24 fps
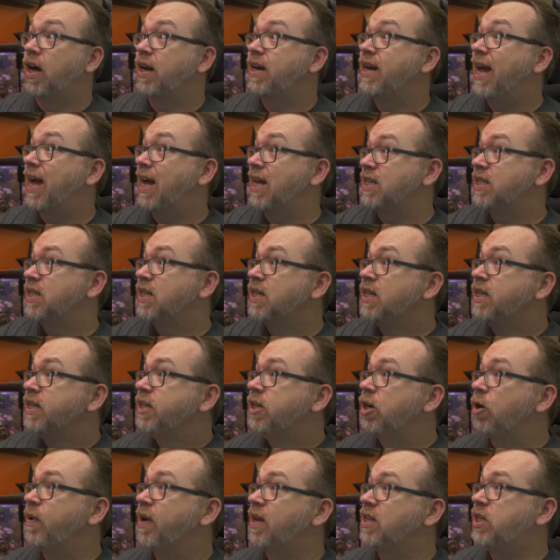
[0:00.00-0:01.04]
net.
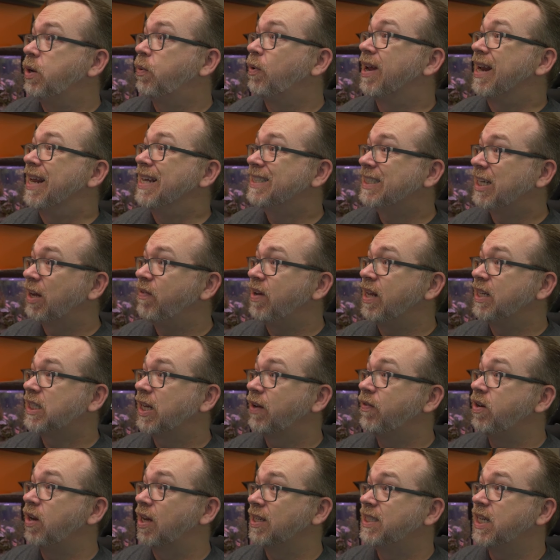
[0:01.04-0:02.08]
Here we can see we're getting
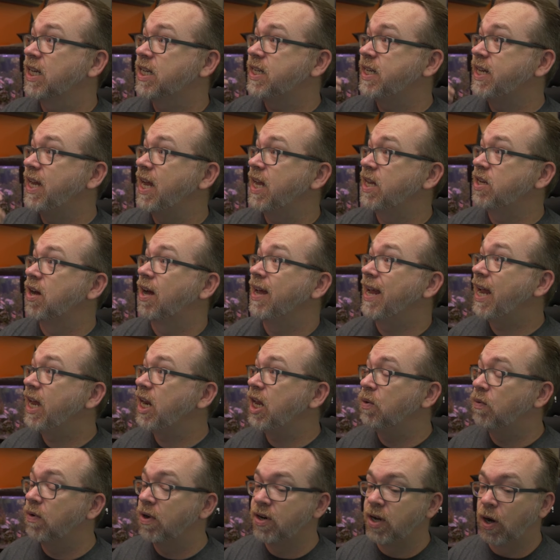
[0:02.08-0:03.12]

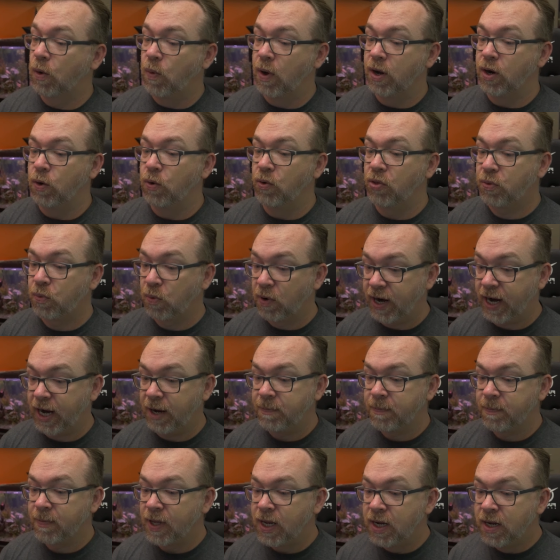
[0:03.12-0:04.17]

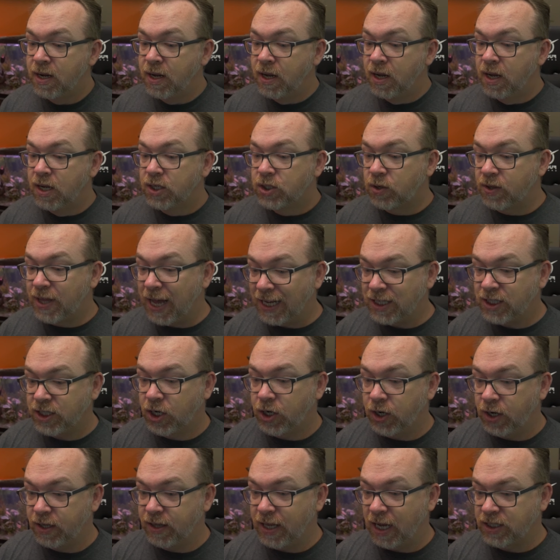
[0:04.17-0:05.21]
77.68.81.103. So that's
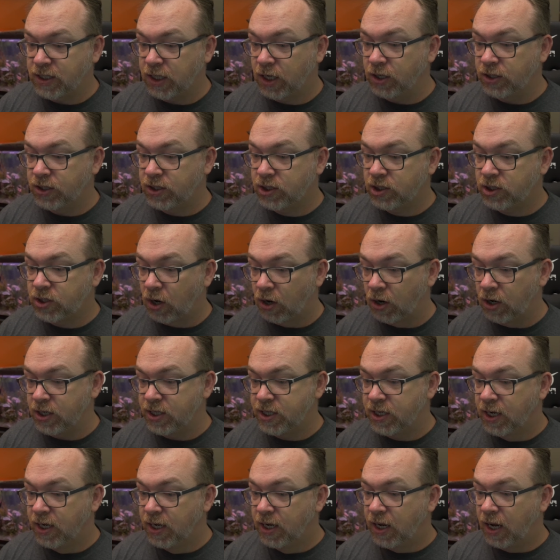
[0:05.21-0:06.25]
good. That's a good
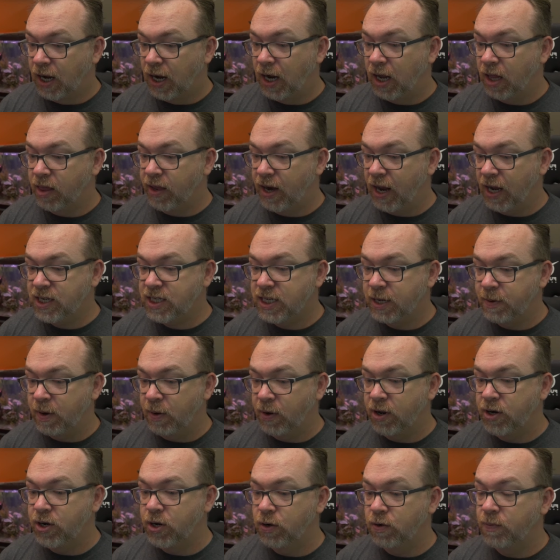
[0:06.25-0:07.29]
start. Uh, the next thing we
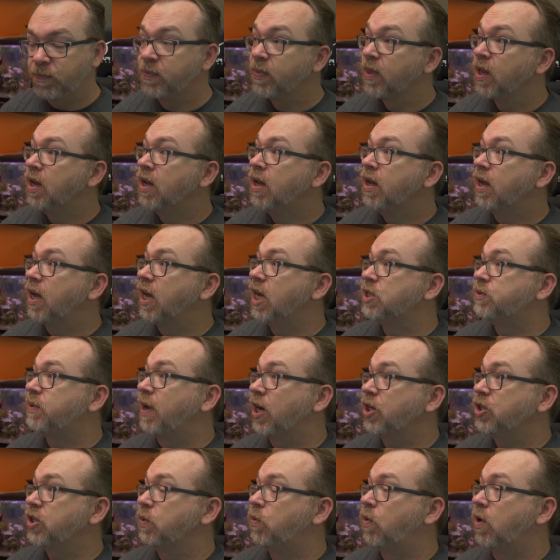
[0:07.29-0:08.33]
want to do is we
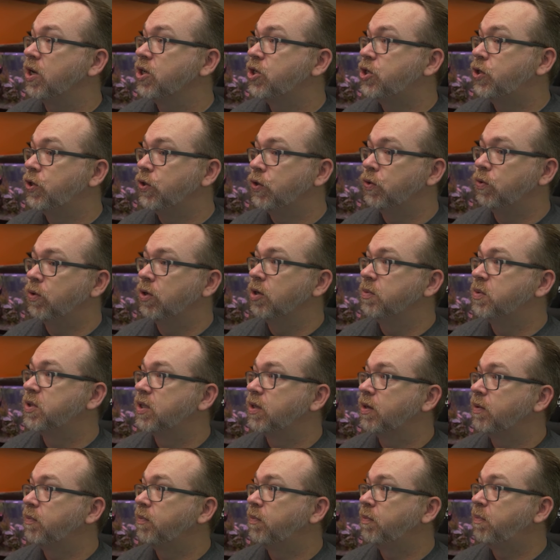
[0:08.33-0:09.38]
actually want to,
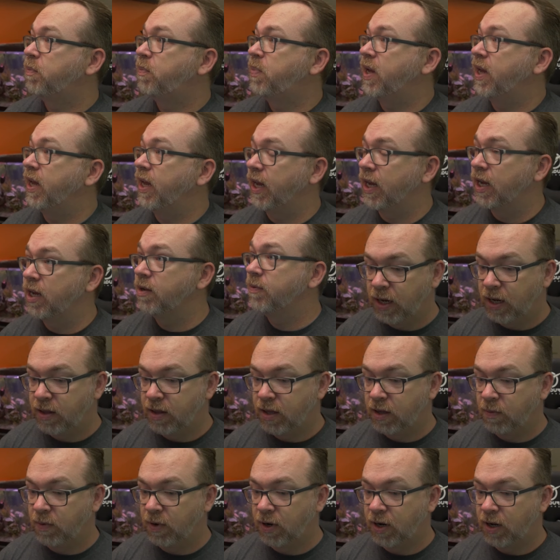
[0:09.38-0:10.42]
oops, ping.
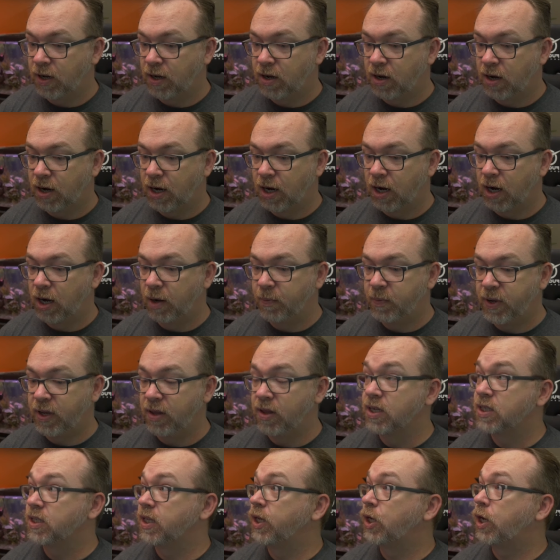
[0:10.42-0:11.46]
We're going to copy
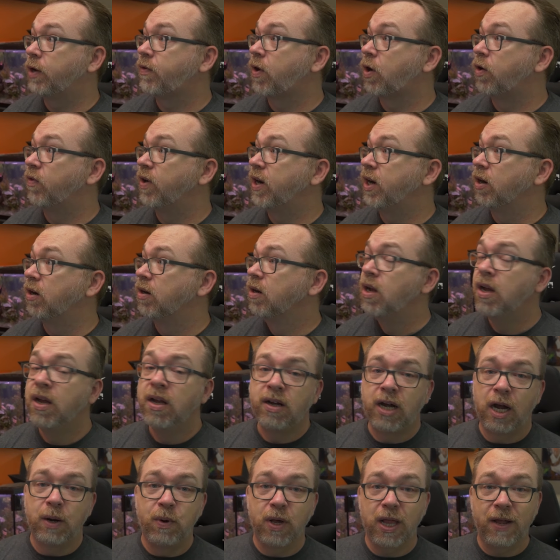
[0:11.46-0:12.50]
this link I've got over here.
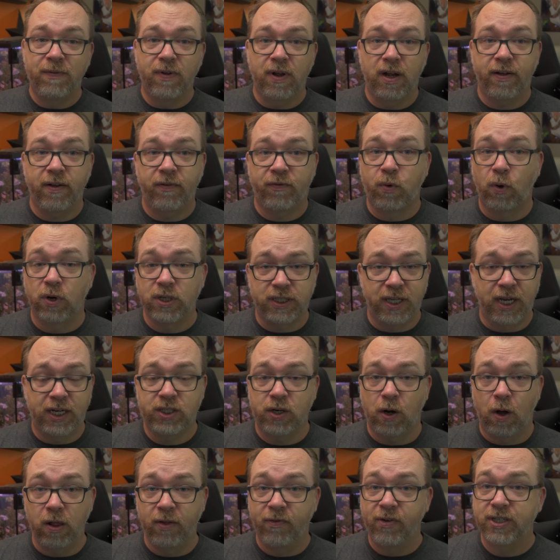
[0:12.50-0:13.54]
I will have, of course, links
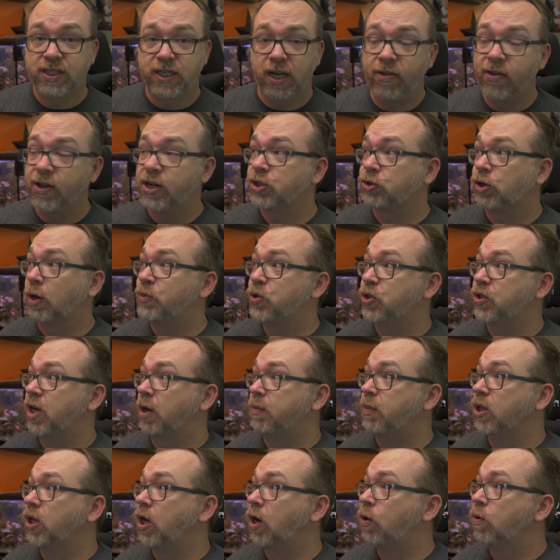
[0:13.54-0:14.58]
to all of this in the description
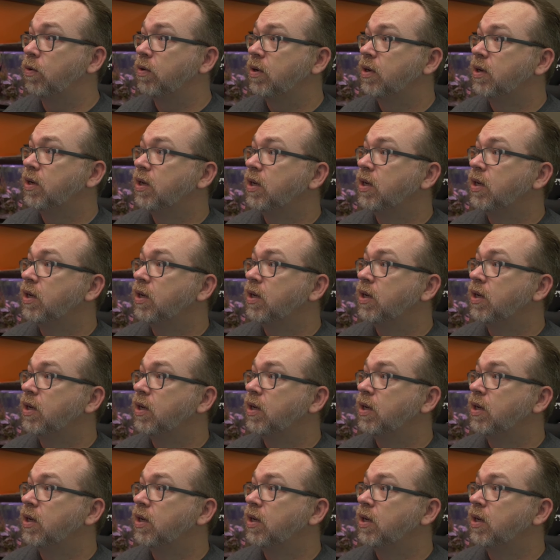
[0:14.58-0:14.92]
down below.